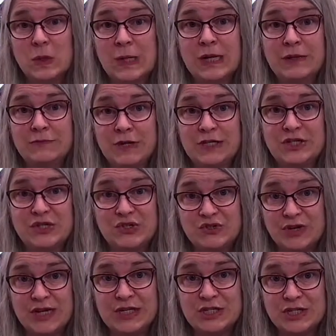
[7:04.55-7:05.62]
organ
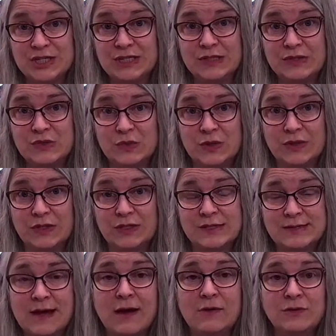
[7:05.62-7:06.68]
registrations or the
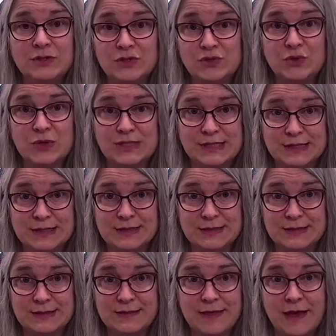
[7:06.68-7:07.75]
sound
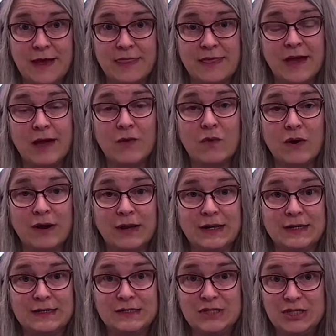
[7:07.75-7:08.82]
choices that that
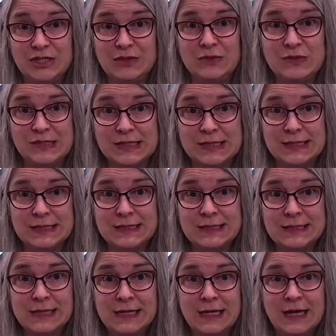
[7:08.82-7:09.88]
organist
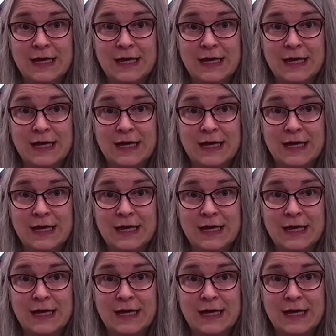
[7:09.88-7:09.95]
uses.